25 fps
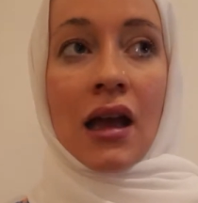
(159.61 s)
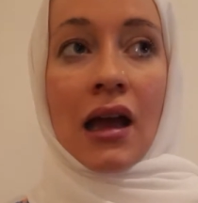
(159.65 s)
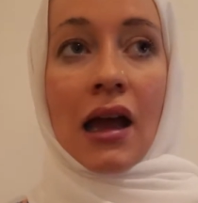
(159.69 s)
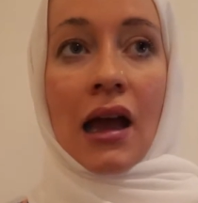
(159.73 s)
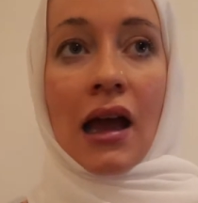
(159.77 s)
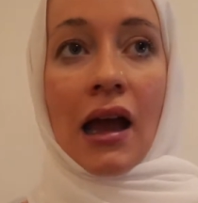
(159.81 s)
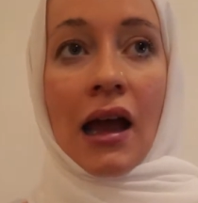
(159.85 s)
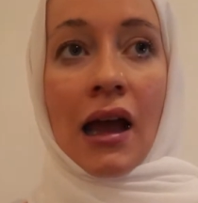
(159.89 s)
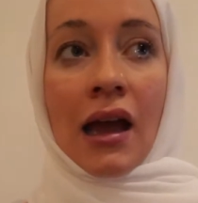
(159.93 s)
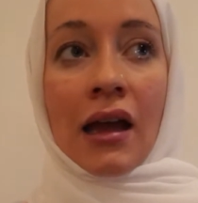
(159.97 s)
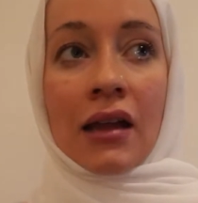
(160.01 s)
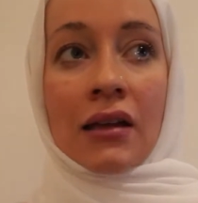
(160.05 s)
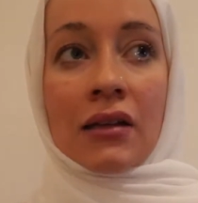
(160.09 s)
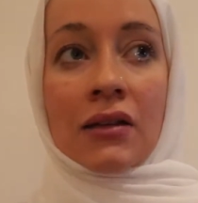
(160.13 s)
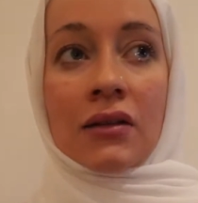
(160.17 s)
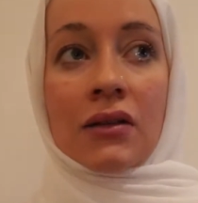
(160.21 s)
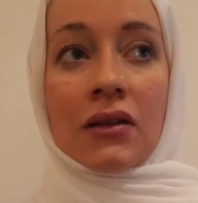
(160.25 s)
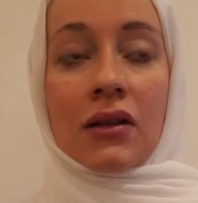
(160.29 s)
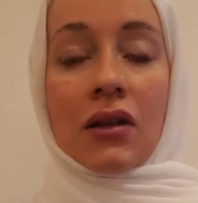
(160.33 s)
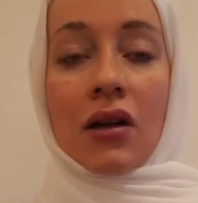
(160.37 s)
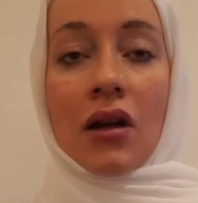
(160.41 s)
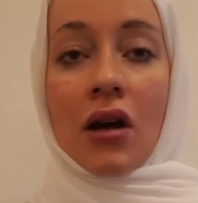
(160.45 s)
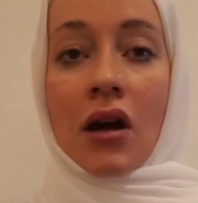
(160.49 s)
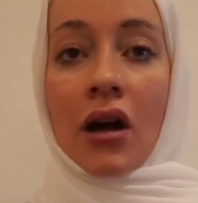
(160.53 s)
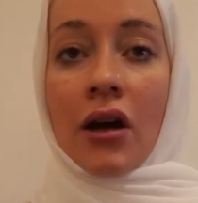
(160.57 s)
And
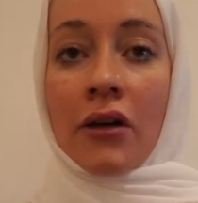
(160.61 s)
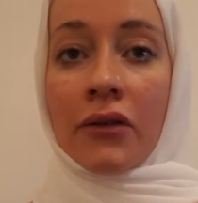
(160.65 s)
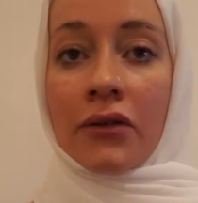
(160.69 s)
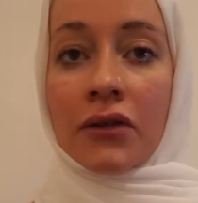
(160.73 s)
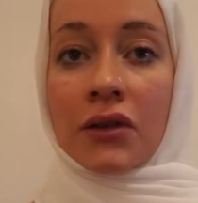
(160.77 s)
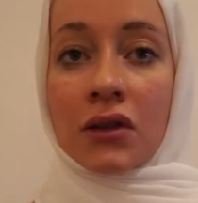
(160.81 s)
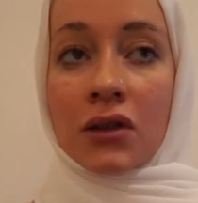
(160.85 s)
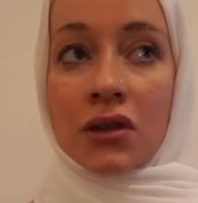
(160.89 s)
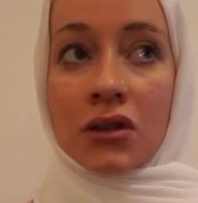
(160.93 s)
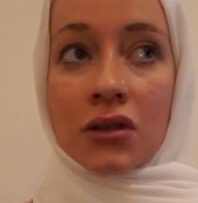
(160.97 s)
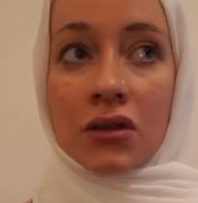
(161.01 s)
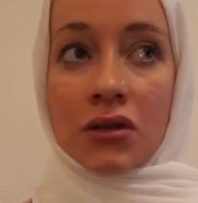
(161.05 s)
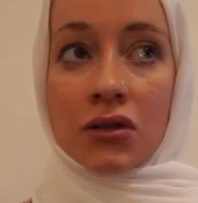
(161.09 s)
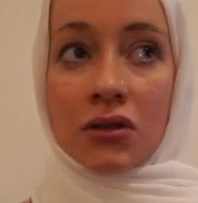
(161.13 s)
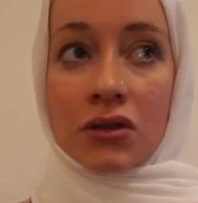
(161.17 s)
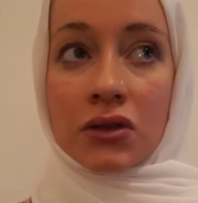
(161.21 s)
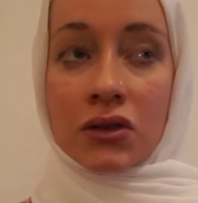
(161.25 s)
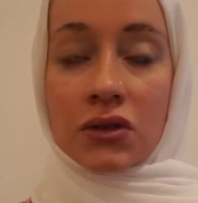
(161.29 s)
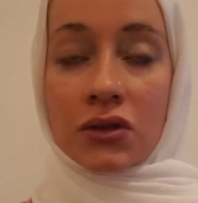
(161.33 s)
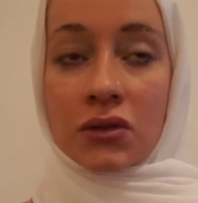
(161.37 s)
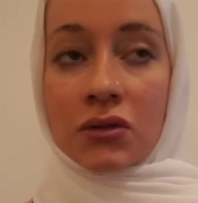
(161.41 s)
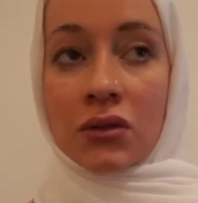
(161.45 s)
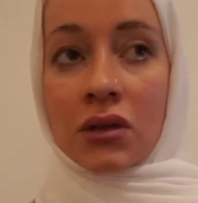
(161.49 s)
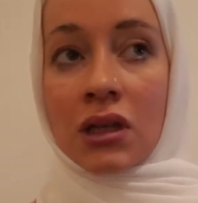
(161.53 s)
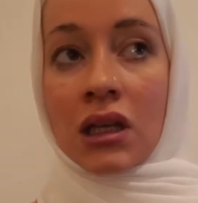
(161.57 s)
after
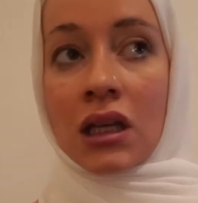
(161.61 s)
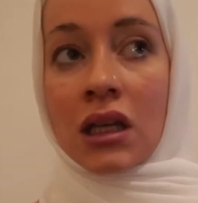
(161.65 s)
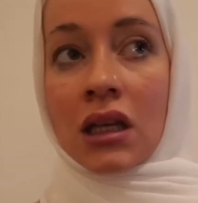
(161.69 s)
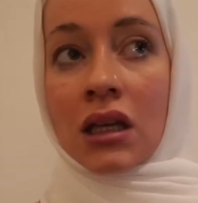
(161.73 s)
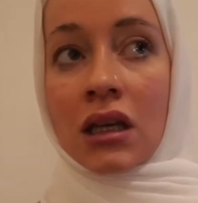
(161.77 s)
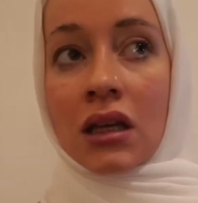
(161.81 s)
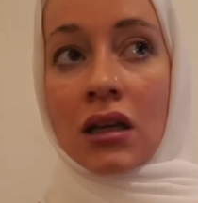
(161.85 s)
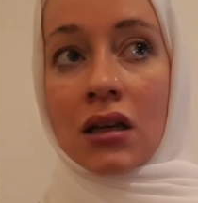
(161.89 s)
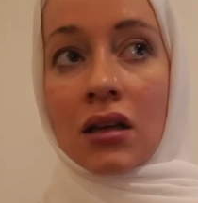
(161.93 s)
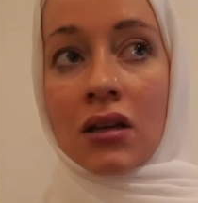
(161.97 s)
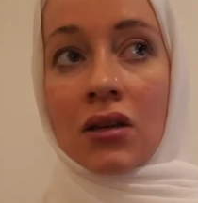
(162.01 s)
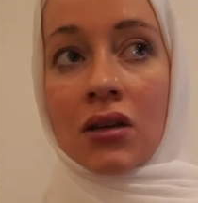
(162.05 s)
doing